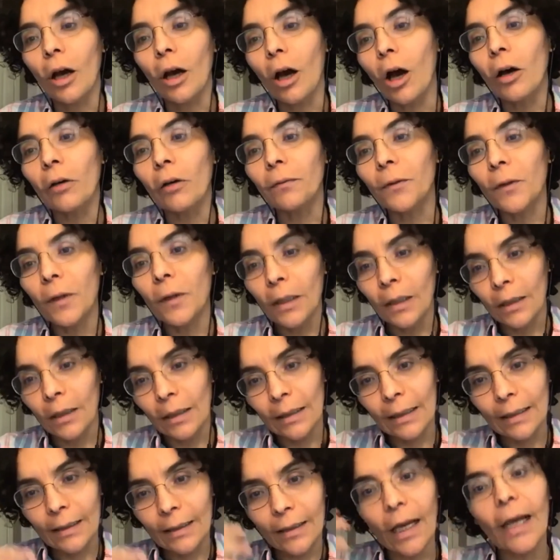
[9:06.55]
of
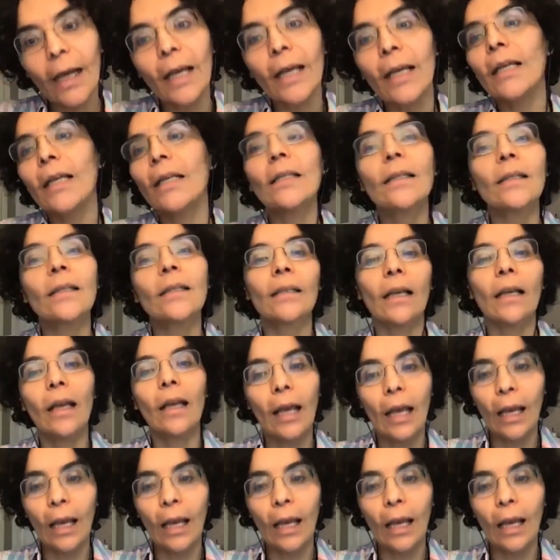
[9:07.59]
science